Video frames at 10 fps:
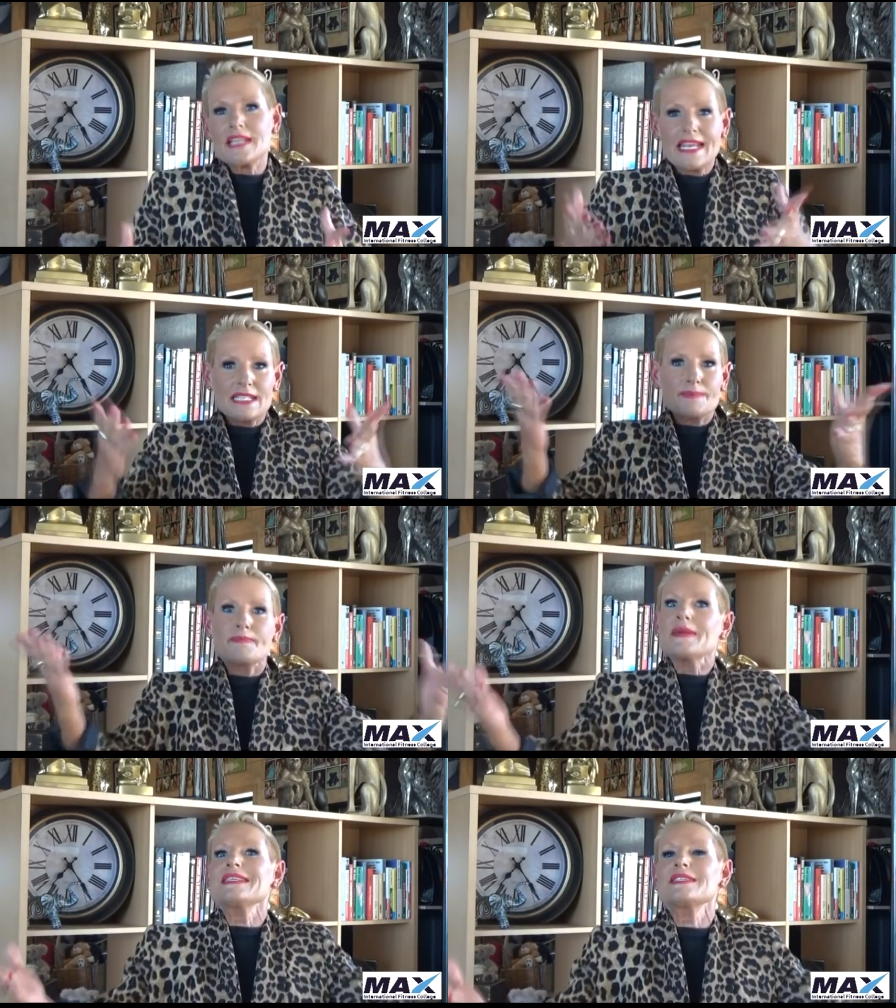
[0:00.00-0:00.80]

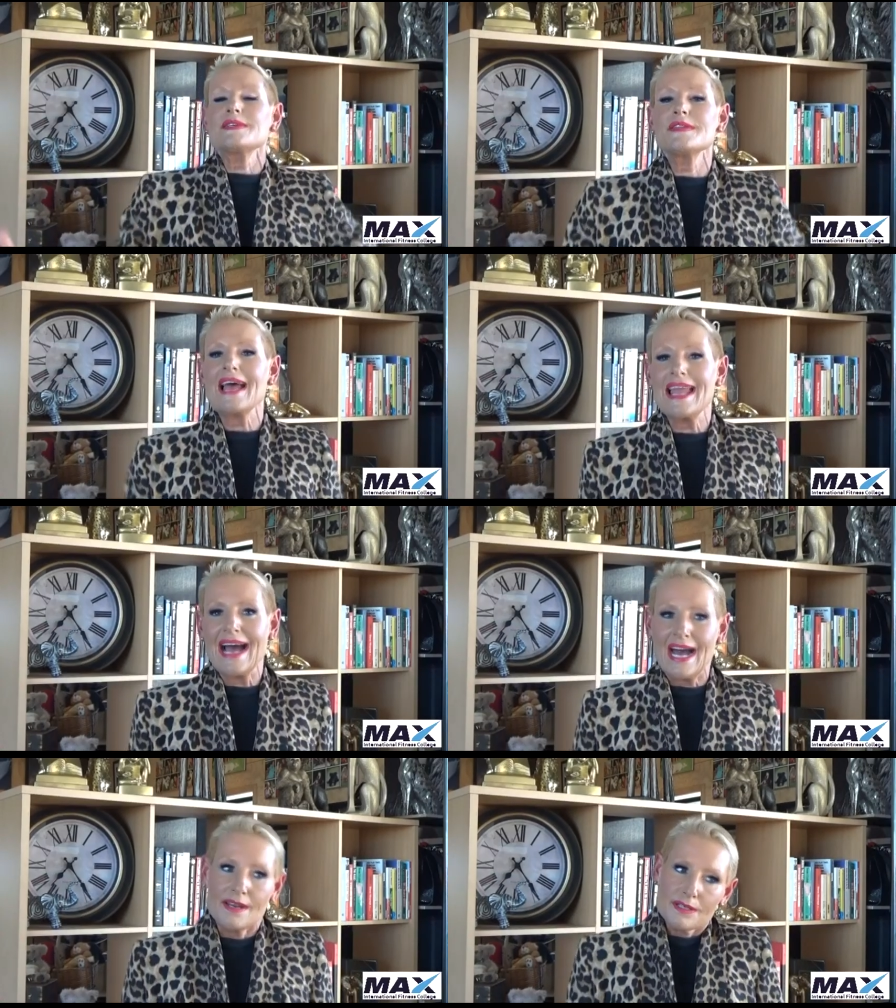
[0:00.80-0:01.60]
express who they
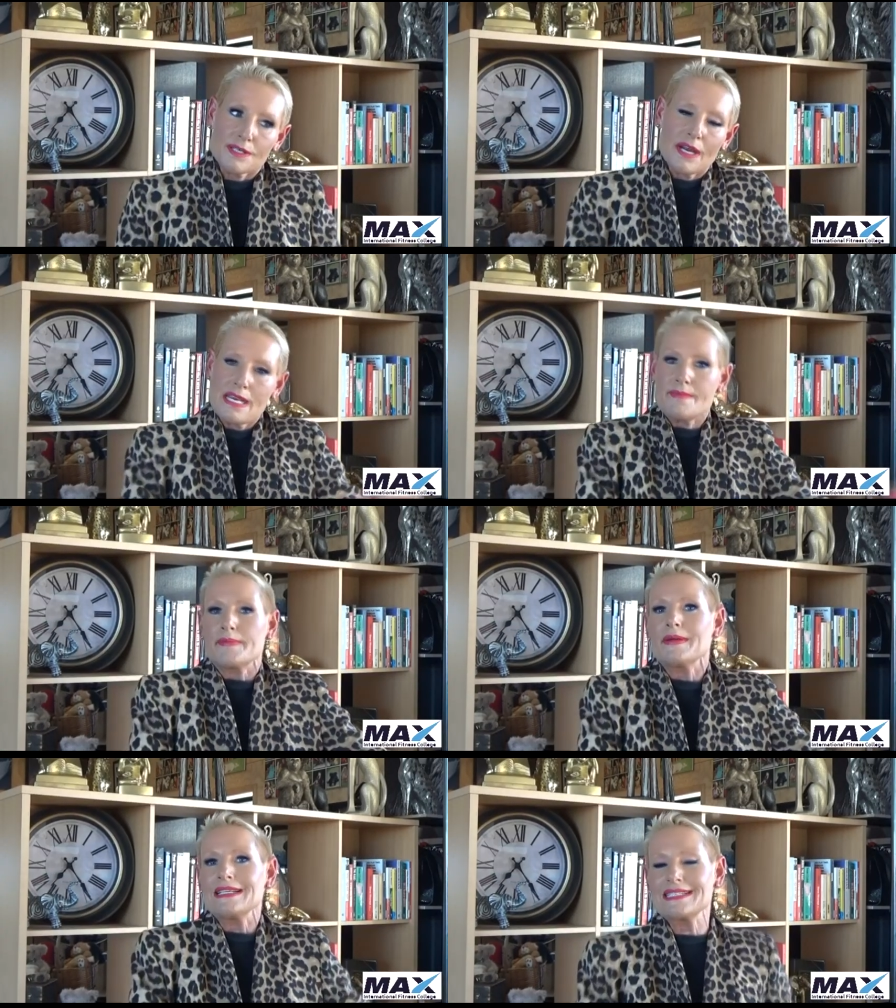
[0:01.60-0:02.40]
are, not try and
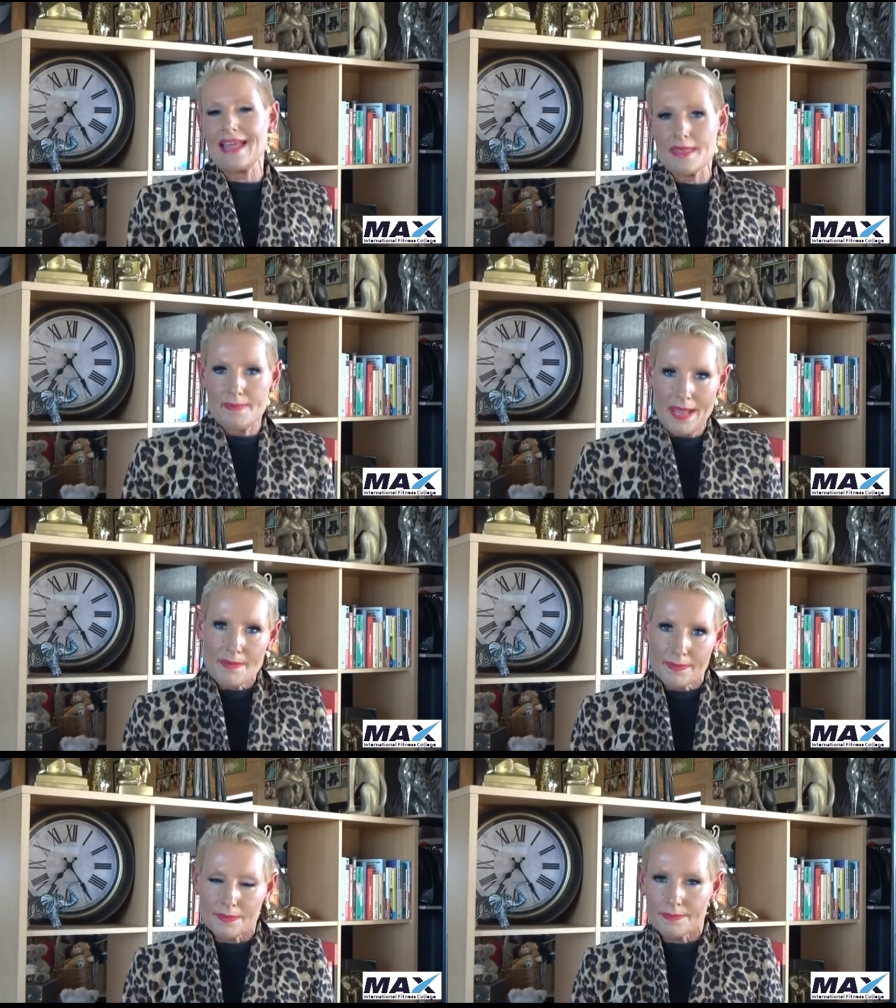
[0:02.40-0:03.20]
impress other
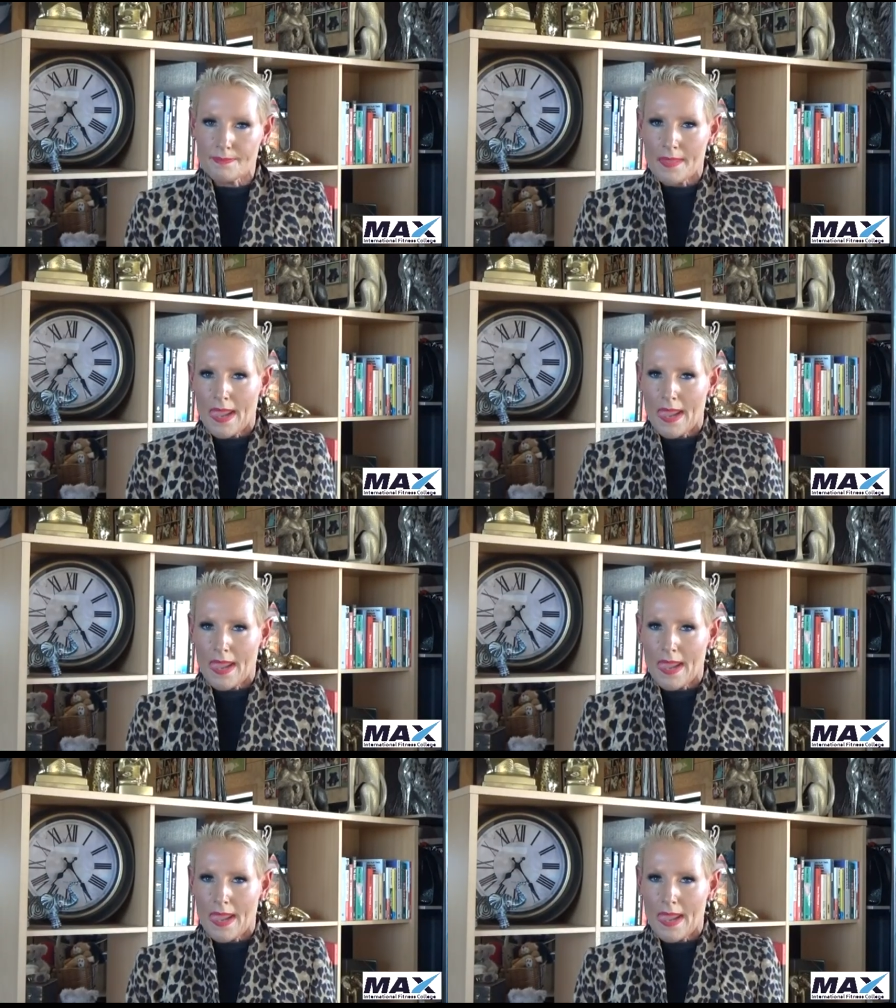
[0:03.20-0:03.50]
people?